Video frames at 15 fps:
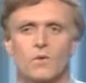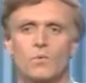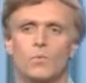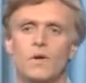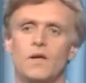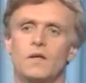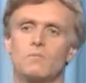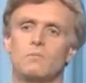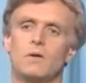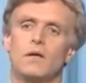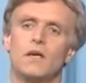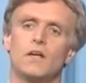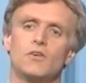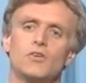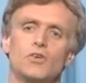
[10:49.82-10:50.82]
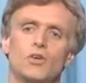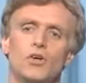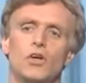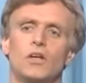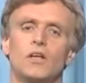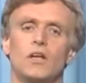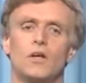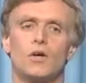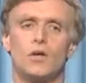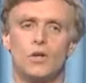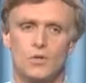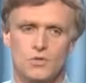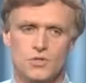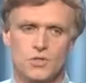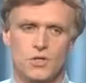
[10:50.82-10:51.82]
we can begin to look a little
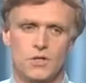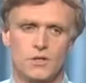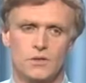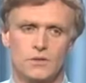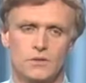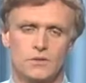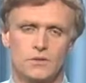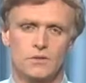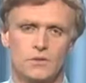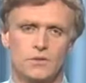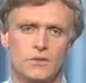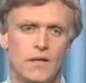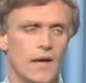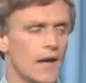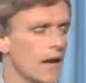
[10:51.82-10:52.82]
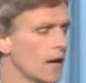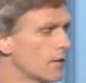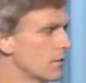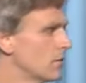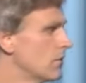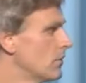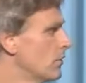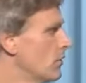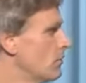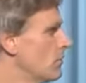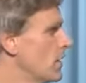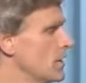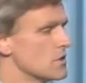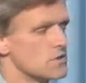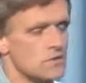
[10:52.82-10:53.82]
closer at the
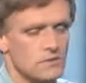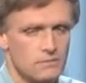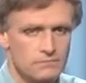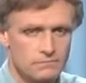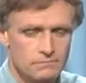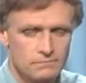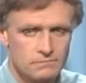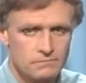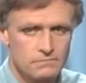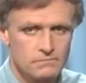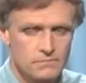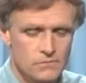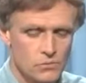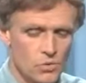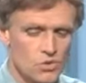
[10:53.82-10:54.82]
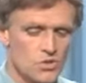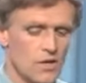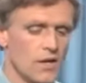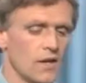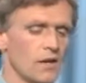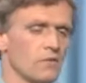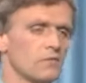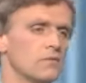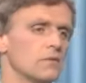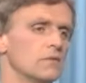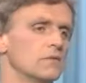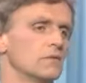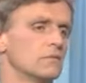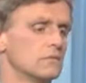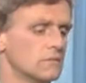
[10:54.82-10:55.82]
face, which I have
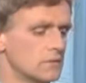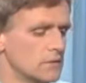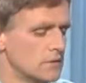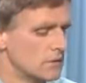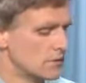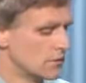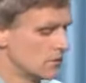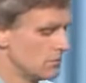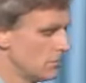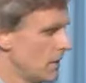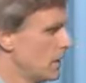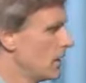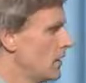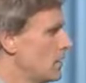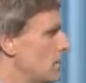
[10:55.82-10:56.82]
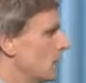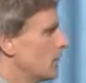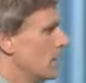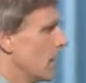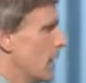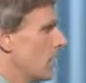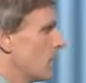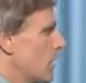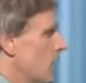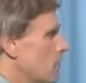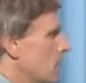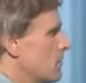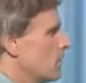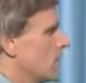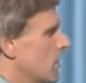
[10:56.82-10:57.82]
made a diagram
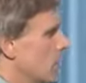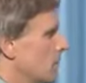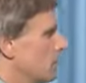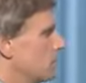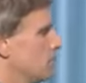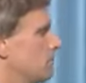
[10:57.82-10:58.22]
of here.